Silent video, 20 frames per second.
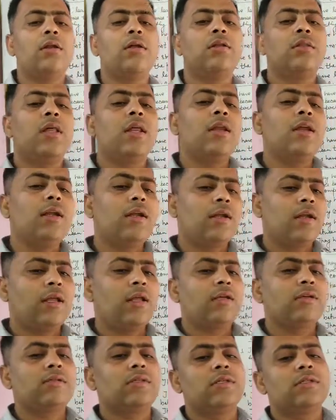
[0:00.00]
then it
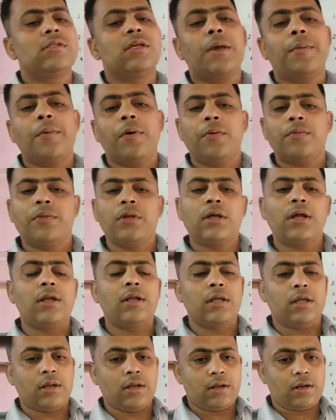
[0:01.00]
takes the shape of the
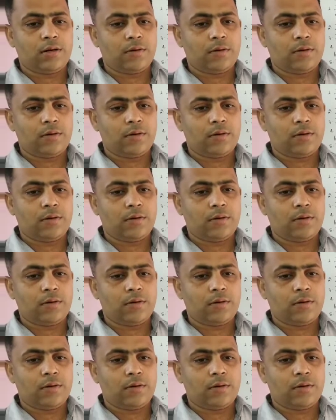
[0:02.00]
container.